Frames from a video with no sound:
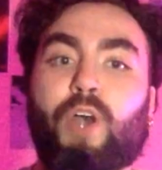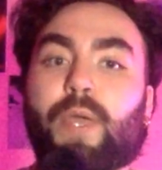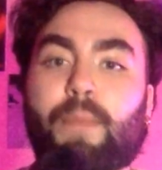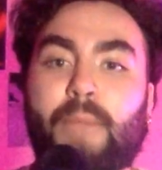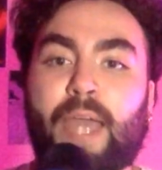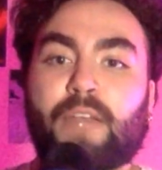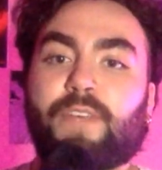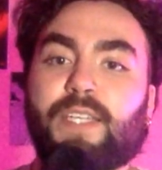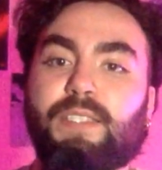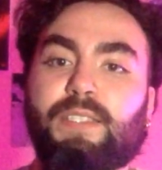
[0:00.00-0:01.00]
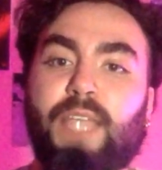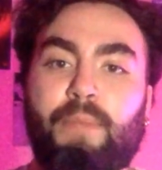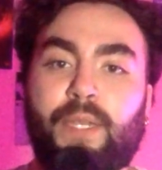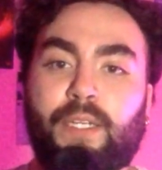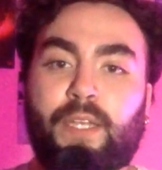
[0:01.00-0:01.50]
though it manifests a
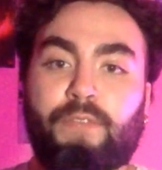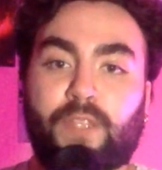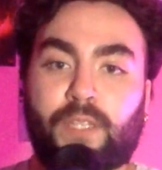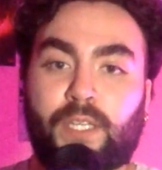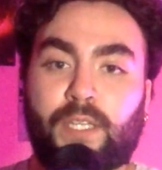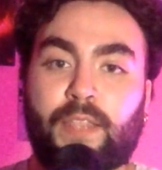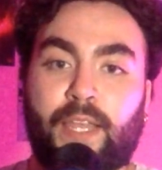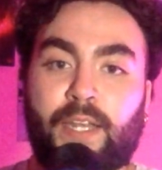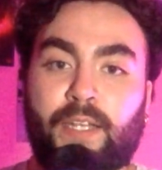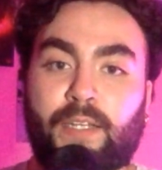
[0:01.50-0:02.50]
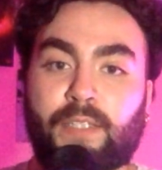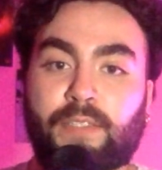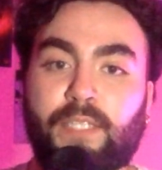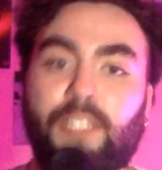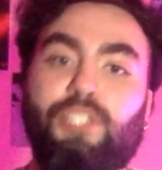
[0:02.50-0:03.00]
bit differently than it
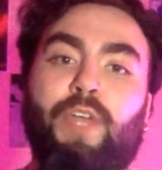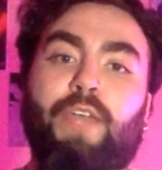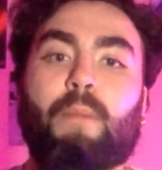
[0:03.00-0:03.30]
does in straight